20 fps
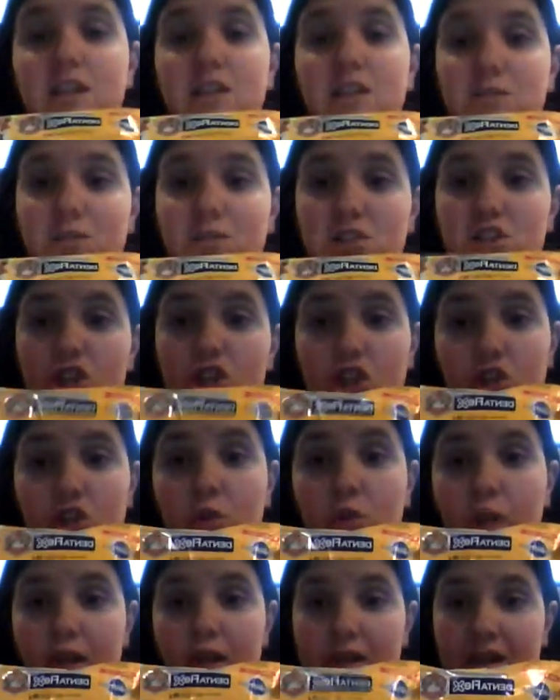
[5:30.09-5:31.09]
This was
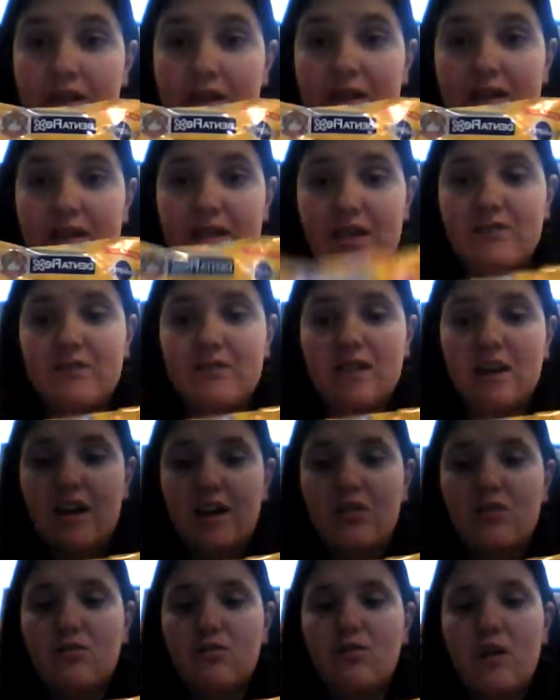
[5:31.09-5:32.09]
$2.97
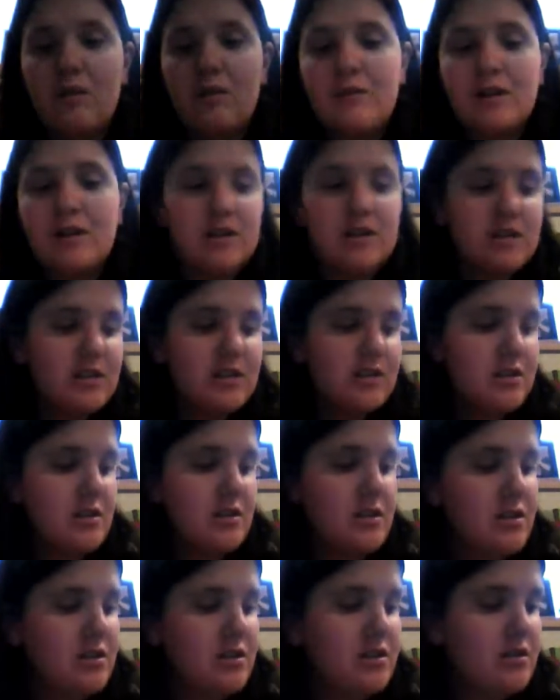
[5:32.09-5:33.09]
at Walmart,
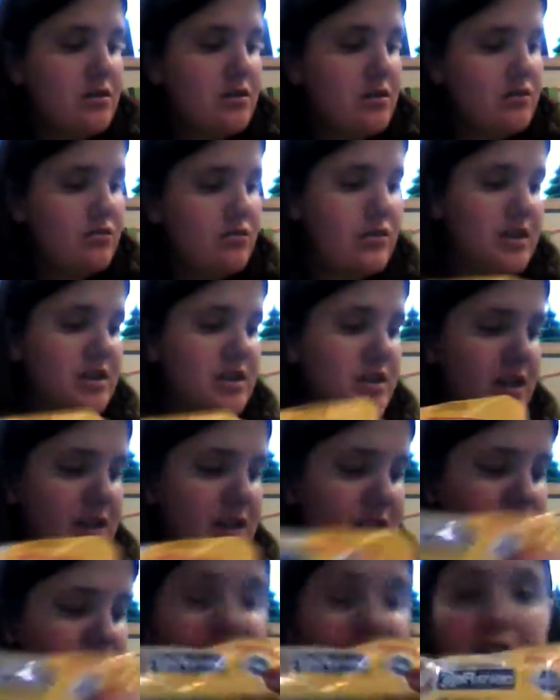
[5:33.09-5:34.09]
which
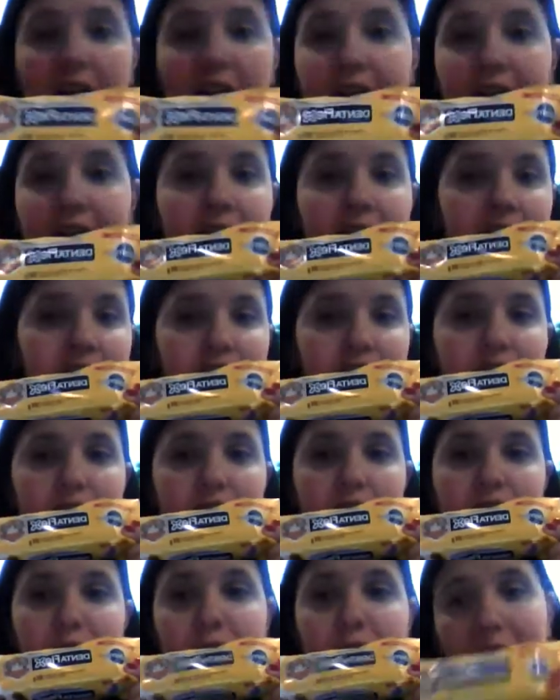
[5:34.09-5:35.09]
is fine, and it's
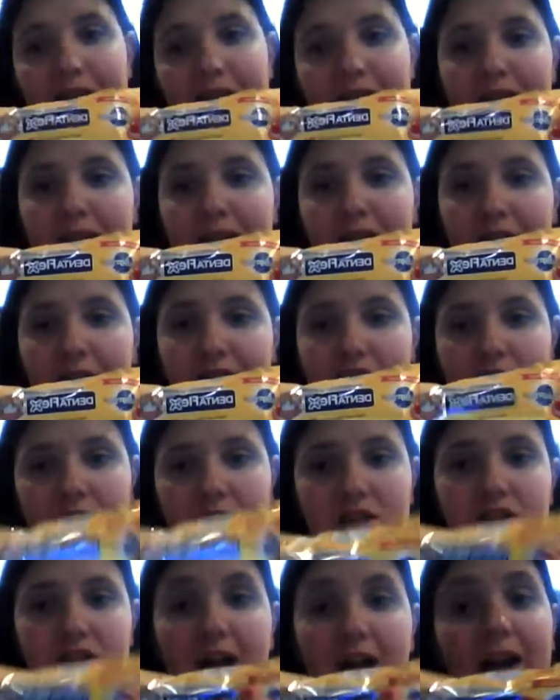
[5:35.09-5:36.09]
the best thing ever
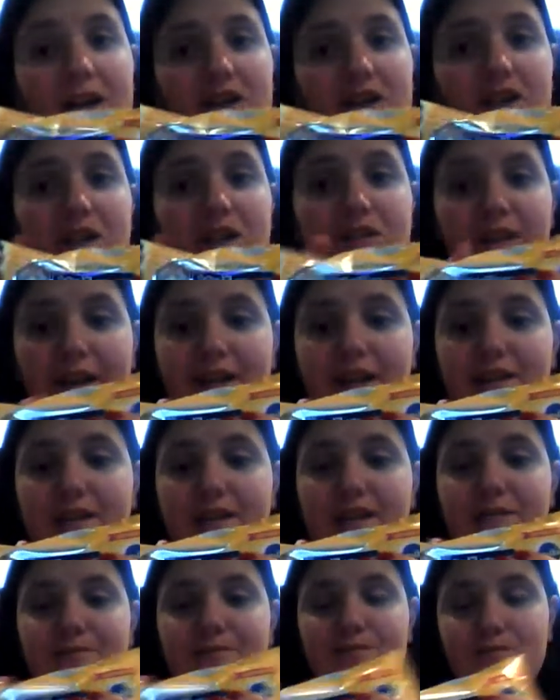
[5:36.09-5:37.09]
because she actually likes
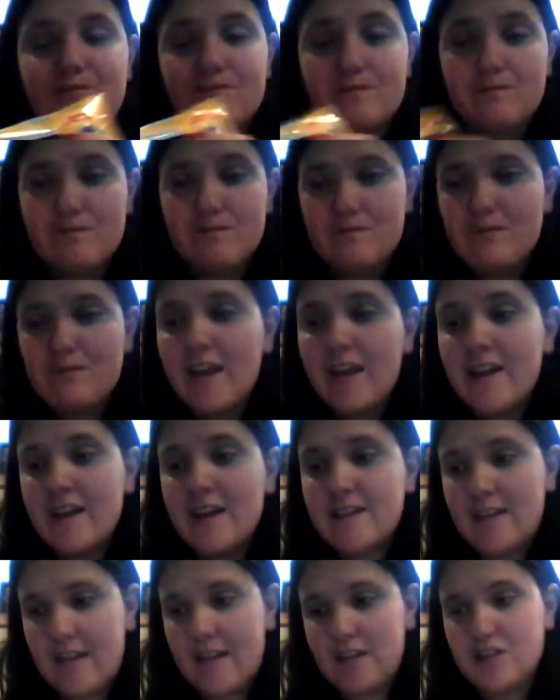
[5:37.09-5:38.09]
it, and
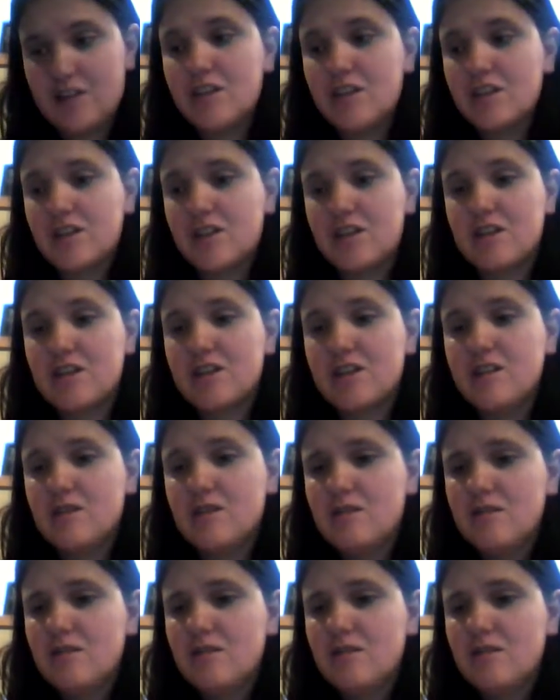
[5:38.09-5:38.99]
it takes her a good